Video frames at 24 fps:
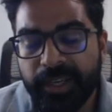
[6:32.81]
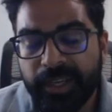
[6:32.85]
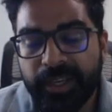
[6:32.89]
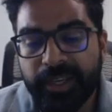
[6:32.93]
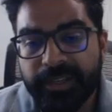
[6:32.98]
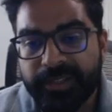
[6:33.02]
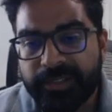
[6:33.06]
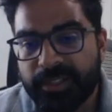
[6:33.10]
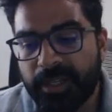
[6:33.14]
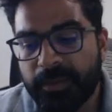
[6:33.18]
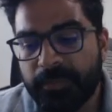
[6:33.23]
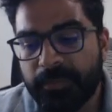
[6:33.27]

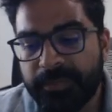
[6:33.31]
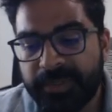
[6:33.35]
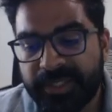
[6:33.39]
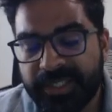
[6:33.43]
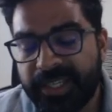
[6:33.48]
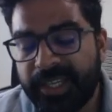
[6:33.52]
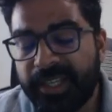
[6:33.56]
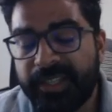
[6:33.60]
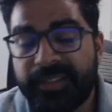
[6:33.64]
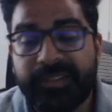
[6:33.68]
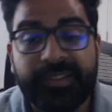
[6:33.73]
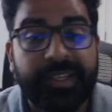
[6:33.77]
Some
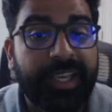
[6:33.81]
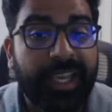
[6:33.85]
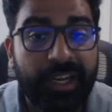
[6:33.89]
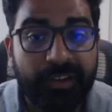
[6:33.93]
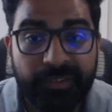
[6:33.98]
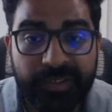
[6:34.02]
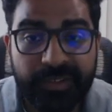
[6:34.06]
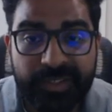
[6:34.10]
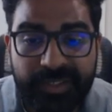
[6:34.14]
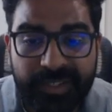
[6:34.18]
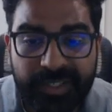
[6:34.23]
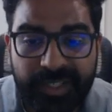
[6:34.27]
seeds, like
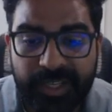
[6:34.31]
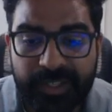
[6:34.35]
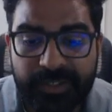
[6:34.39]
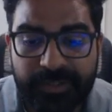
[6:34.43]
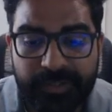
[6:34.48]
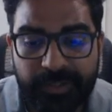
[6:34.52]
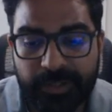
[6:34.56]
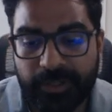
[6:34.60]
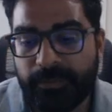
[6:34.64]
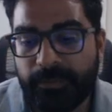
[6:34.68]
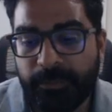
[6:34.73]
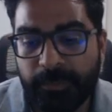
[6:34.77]
Irit seeds,
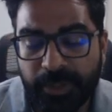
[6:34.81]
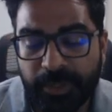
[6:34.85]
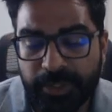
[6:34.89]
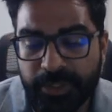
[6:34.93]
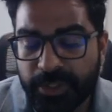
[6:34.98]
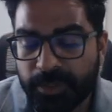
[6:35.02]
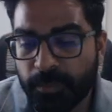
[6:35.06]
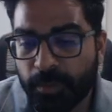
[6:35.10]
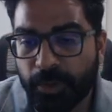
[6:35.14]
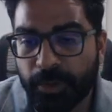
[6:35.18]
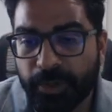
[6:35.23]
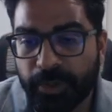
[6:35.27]
are much
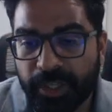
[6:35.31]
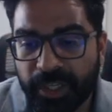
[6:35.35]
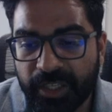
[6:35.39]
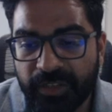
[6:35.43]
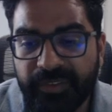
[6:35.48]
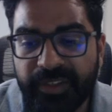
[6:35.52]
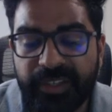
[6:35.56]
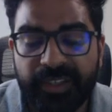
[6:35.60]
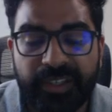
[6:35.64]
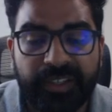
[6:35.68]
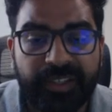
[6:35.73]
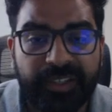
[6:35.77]
more
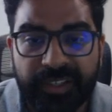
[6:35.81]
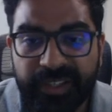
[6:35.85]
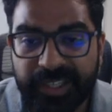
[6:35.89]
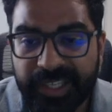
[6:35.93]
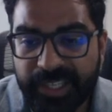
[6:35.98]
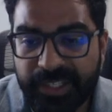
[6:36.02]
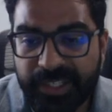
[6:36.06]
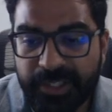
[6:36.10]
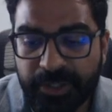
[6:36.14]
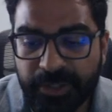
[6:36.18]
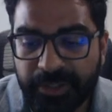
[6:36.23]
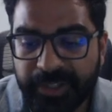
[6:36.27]
convenient and
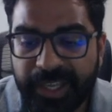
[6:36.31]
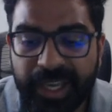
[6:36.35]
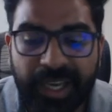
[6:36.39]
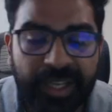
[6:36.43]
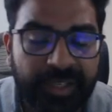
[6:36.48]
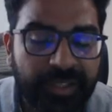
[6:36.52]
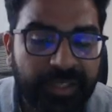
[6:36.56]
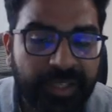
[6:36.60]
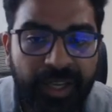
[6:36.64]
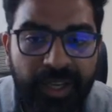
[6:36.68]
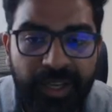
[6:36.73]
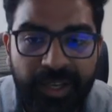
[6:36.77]
easier to
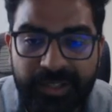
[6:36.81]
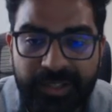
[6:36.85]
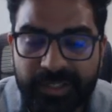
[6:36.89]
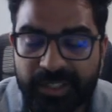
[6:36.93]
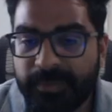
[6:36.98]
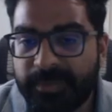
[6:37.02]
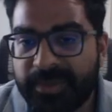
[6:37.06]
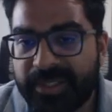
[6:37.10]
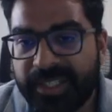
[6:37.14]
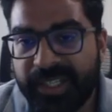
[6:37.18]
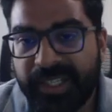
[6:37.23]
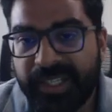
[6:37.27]
get.
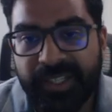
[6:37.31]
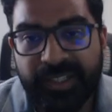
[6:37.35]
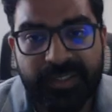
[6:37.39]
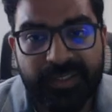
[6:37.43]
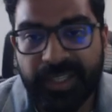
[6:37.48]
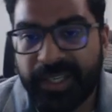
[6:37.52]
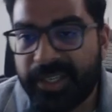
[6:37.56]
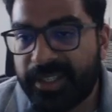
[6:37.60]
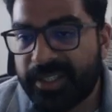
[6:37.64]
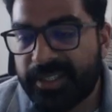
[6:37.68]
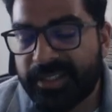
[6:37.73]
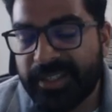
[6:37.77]
Some seeds,
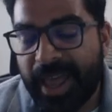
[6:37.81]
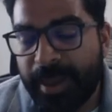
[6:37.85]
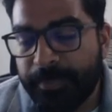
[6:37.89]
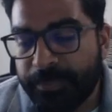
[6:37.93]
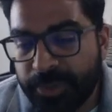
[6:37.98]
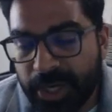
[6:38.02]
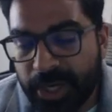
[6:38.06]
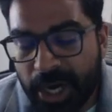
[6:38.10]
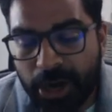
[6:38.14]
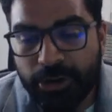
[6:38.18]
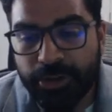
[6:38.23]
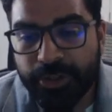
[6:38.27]
like
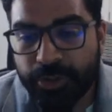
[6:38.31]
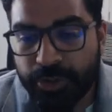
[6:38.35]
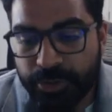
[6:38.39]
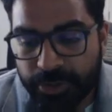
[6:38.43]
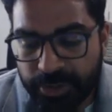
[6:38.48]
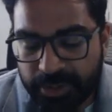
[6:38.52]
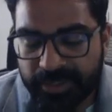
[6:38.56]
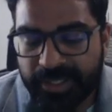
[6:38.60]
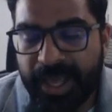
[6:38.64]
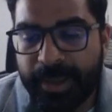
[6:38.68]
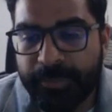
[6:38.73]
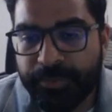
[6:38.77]

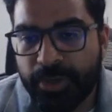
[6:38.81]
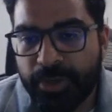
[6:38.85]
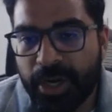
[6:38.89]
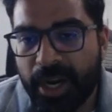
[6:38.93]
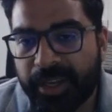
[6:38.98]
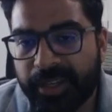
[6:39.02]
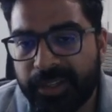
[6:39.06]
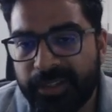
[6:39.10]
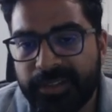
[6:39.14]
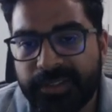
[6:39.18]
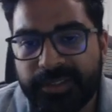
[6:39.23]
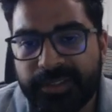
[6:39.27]

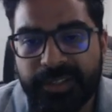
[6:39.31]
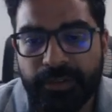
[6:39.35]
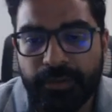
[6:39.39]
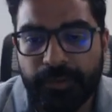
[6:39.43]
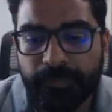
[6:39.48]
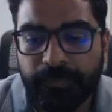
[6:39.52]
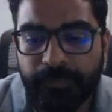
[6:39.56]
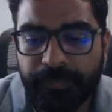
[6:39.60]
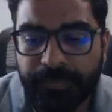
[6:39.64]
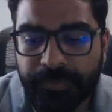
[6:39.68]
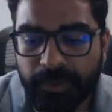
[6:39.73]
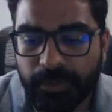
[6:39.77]
Snapdragons
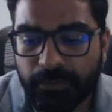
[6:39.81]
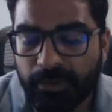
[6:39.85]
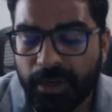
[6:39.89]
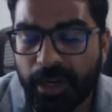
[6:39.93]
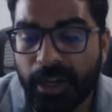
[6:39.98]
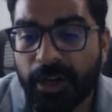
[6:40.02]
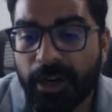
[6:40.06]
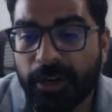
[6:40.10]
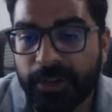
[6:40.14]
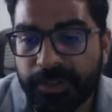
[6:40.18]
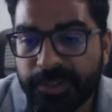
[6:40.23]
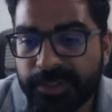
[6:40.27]
and
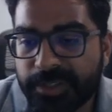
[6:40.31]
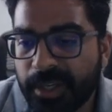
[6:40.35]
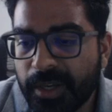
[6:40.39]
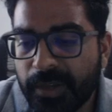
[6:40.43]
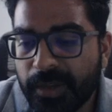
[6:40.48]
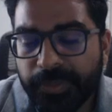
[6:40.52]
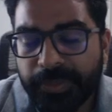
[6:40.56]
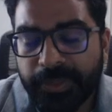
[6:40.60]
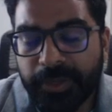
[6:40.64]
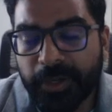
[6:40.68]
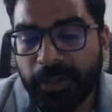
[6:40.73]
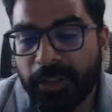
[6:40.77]
Renars,
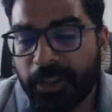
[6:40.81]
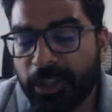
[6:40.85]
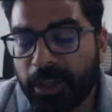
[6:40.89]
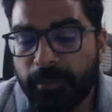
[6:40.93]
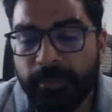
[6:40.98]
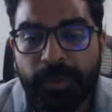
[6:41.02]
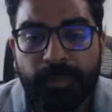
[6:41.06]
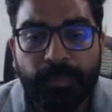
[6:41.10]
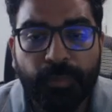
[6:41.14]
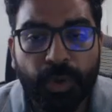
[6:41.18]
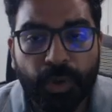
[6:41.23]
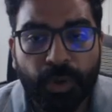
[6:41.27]
they're a little
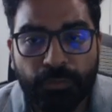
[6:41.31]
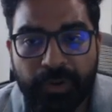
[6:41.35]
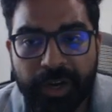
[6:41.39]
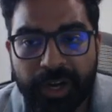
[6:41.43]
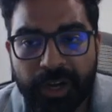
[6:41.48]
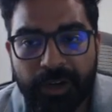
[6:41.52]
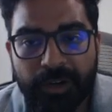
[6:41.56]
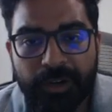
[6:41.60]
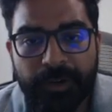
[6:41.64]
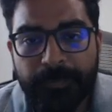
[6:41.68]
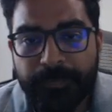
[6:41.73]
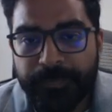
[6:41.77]
bit more
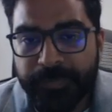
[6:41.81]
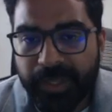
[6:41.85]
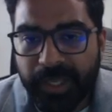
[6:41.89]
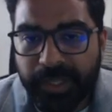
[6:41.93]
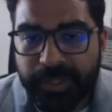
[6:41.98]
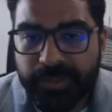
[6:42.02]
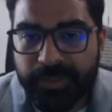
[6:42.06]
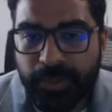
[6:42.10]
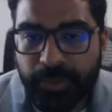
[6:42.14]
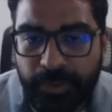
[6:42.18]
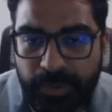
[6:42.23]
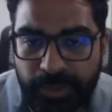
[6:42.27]
rare. And
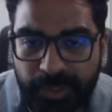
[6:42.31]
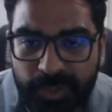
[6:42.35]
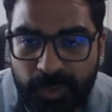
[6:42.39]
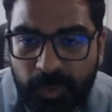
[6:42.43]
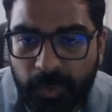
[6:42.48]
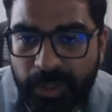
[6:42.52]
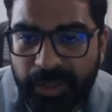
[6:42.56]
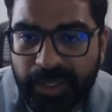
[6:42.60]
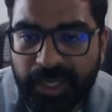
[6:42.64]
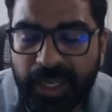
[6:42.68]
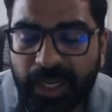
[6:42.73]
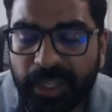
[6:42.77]
so you just
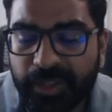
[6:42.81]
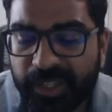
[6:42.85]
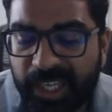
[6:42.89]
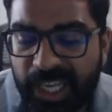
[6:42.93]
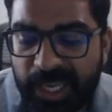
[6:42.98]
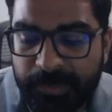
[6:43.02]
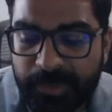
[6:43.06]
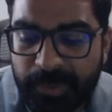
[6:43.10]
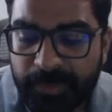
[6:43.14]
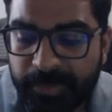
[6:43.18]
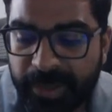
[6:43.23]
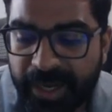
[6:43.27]
want to kind of
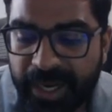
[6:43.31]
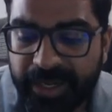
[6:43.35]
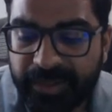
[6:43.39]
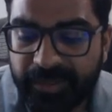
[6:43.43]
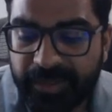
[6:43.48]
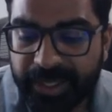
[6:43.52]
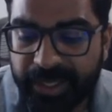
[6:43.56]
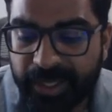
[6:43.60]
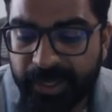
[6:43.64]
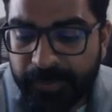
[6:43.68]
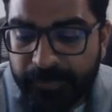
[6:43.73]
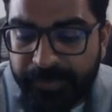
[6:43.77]
keep in mind,
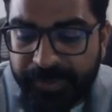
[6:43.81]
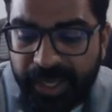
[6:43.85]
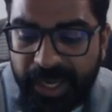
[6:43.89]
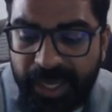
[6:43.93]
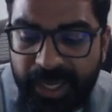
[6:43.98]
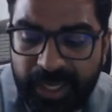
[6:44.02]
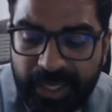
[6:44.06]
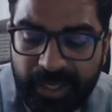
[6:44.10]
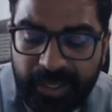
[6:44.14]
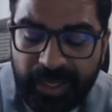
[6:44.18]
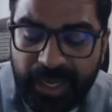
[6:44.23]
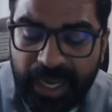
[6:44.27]
like,
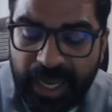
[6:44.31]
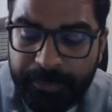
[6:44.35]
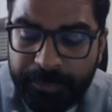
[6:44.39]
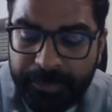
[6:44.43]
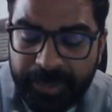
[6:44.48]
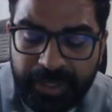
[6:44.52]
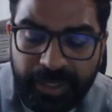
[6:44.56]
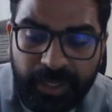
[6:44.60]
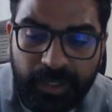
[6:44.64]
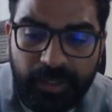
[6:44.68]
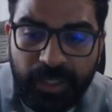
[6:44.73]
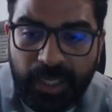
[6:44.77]
hey, I'm
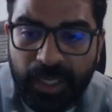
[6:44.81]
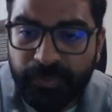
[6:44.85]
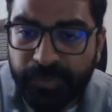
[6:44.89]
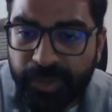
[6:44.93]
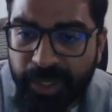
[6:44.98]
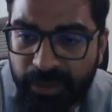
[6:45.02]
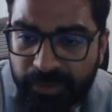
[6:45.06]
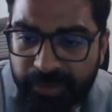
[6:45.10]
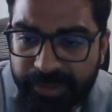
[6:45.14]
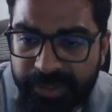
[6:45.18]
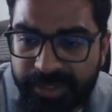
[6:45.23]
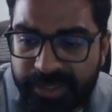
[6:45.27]
getting a lot of
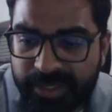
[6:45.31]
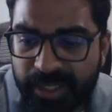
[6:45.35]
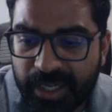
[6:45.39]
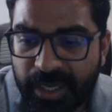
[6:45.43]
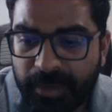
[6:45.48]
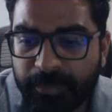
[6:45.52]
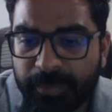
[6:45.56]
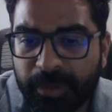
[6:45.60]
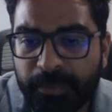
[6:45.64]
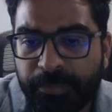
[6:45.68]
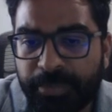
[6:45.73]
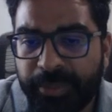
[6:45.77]
Irits.
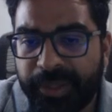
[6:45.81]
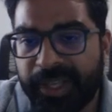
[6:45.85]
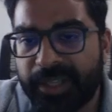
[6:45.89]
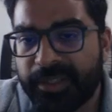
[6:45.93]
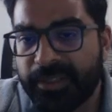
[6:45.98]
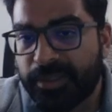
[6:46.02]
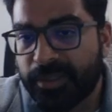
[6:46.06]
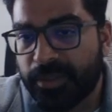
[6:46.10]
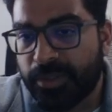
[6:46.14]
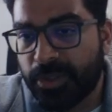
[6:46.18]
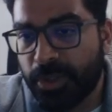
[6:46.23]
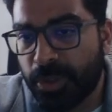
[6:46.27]
I'm going to
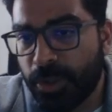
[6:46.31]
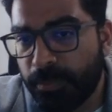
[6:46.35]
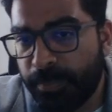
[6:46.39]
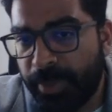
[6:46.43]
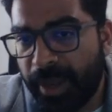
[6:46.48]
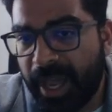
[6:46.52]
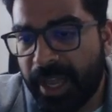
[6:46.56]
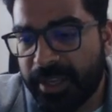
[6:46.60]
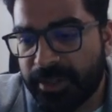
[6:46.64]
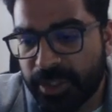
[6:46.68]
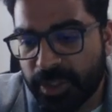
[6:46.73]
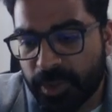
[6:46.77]
plant 2
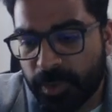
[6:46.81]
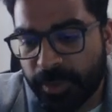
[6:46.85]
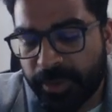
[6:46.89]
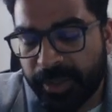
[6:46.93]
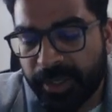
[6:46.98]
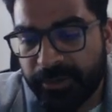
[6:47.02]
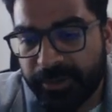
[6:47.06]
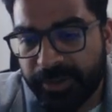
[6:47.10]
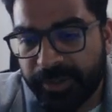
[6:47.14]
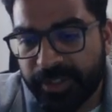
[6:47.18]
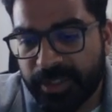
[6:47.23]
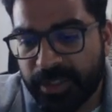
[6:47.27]
patches with
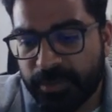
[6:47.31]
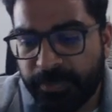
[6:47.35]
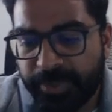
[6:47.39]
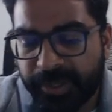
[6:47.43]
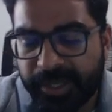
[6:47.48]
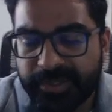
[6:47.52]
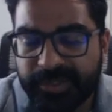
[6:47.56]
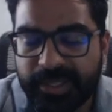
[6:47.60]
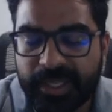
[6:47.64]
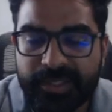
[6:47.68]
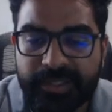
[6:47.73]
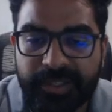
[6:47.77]
Irits
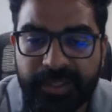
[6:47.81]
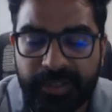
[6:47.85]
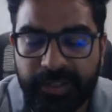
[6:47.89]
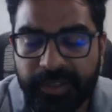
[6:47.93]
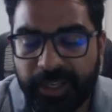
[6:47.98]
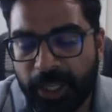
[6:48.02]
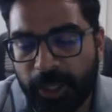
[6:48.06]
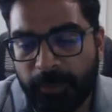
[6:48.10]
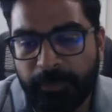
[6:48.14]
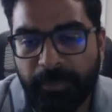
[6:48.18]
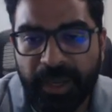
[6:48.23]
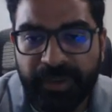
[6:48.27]
because that's going to
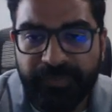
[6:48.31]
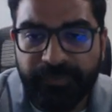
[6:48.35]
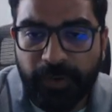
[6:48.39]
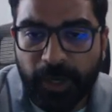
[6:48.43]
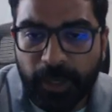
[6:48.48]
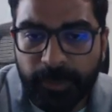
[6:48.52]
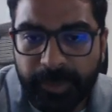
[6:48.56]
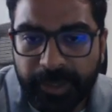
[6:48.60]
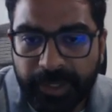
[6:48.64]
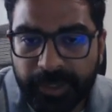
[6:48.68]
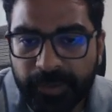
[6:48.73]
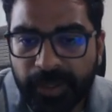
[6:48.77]
help my
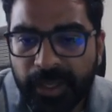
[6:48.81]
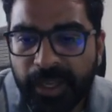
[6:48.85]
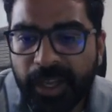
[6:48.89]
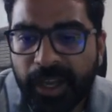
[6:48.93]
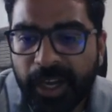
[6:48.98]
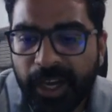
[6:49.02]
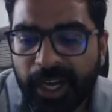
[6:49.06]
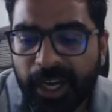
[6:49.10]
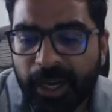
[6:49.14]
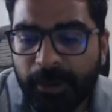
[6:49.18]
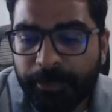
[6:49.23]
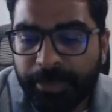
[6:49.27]
farming,
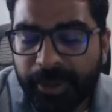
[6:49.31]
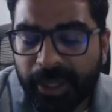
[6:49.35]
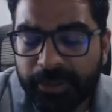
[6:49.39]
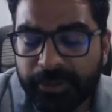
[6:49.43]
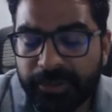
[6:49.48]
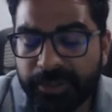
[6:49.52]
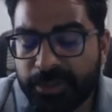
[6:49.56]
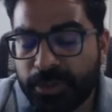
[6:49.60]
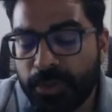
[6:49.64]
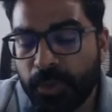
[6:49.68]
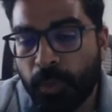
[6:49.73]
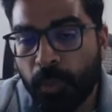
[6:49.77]
but I'll
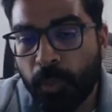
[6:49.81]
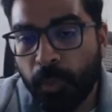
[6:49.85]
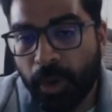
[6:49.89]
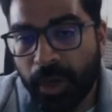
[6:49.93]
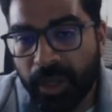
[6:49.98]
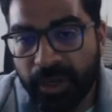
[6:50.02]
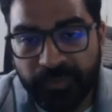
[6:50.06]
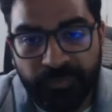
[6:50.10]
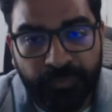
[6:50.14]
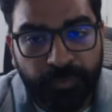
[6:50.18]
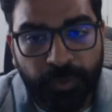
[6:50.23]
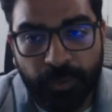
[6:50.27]
just do
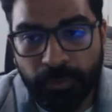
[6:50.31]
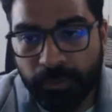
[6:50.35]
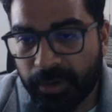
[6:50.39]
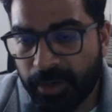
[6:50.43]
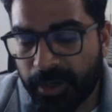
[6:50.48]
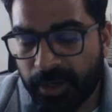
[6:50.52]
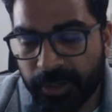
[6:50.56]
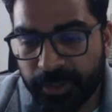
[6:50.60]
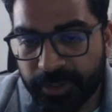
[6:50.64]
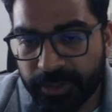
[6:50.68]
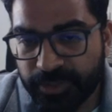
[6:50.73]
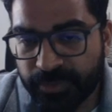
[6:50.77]
1 for
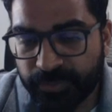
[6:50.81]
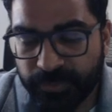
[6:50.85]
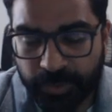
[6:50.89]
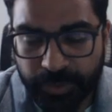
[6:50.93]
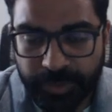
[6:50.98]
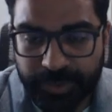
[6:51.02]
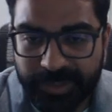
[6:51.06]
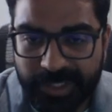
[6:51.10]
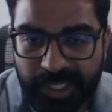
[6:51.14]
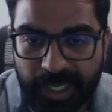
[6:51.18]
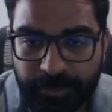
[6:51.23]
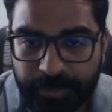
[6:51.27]
Renars, for
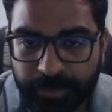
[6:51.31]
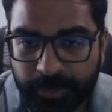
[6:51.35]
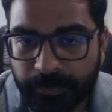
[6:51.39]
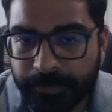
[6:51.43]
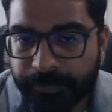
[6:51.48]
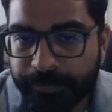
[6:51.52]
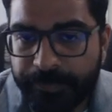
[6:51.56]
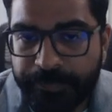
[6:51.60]
example.